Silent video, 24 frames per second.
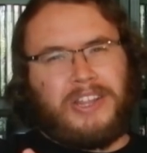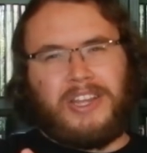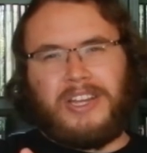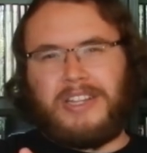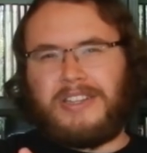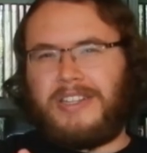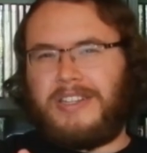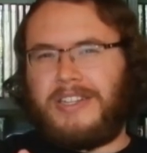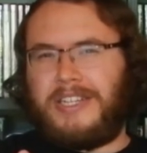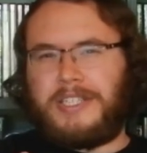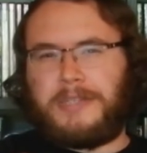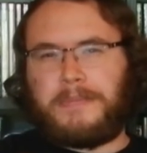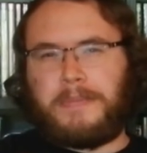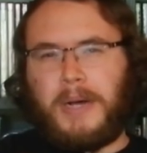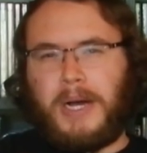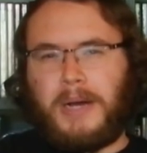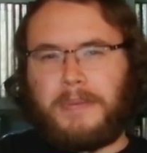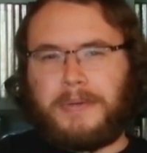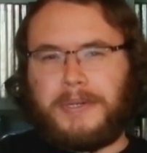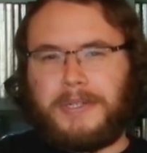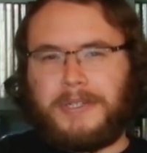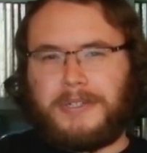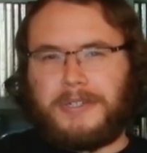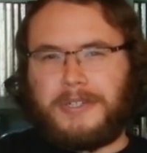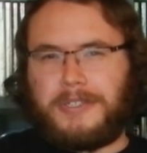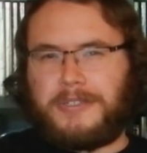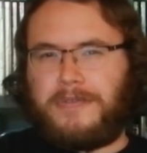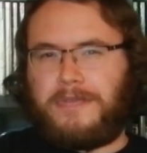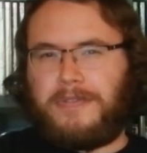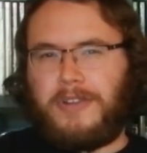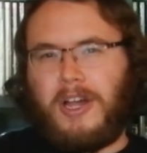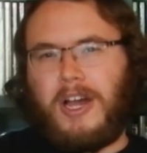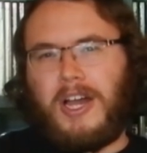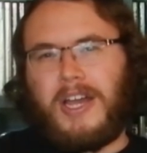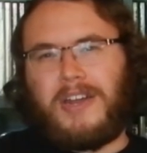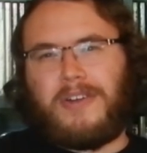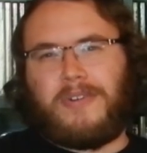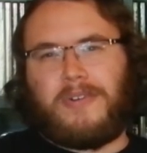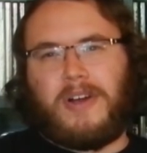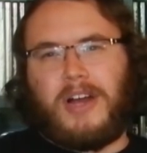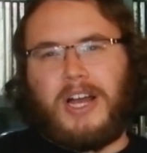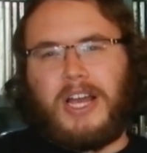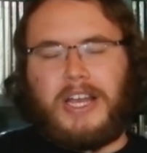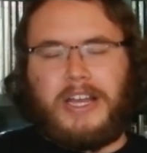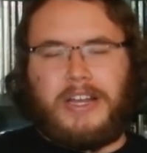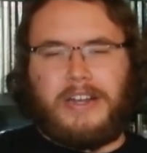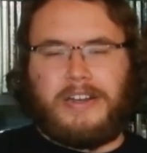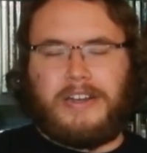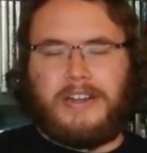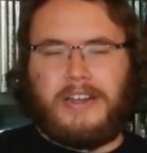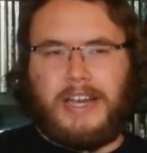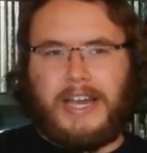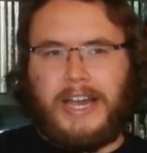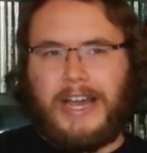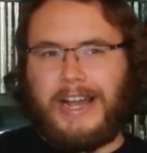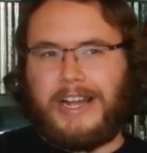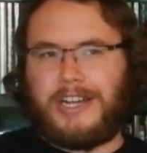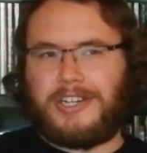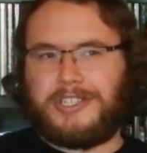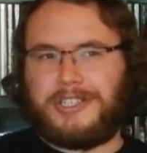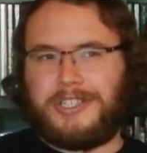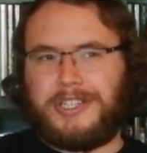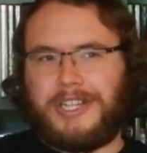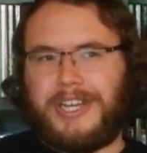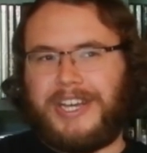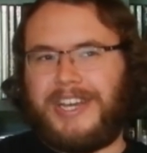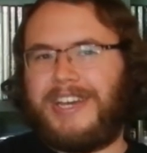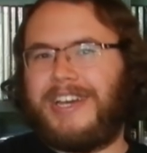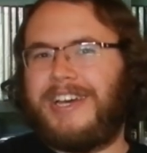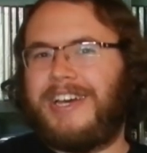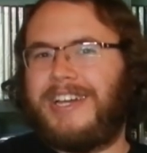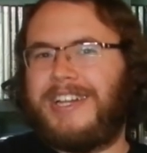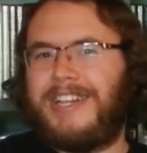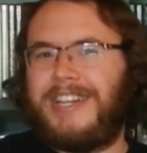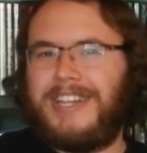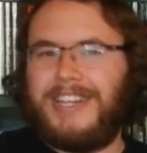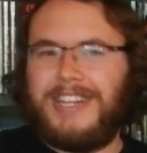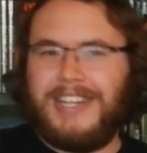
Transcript: I think the least popular is Flying Ryan, actually.